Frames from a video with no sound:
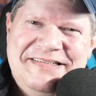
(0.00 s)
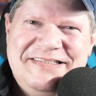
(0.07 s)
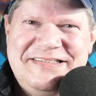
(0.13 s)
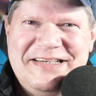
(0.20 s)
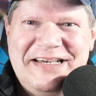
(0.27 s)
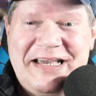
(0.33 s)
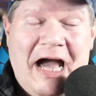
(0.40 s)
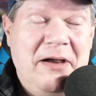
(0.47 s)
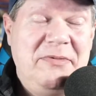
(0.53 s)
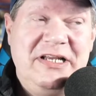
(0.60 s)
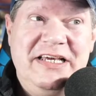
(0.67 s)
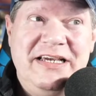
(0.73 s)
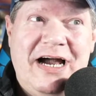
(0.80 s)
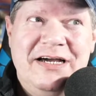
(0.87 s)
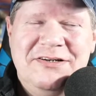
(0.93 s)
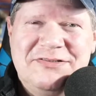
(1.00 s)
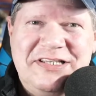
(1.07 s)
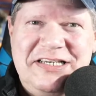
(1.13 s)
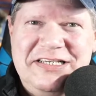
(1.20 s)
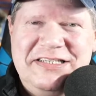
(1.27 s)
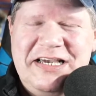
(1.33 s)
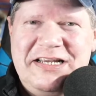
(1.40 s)
It's like, I mean, he I don't
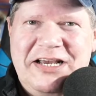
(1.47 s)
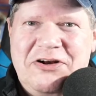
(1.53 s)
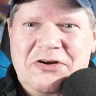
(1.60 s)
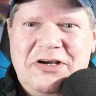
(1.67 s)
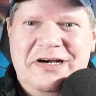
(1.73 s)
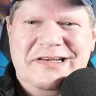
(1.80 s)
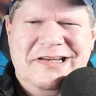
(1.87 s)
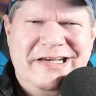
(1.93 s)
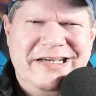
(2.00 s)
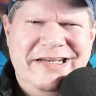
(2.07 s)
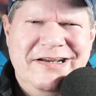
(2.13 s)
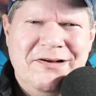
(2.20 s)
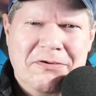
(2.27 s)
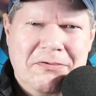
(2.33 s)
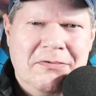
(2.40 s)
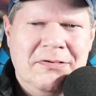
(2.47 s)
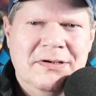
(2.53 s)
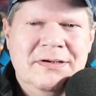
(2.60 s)
think he's had a haircut in a year.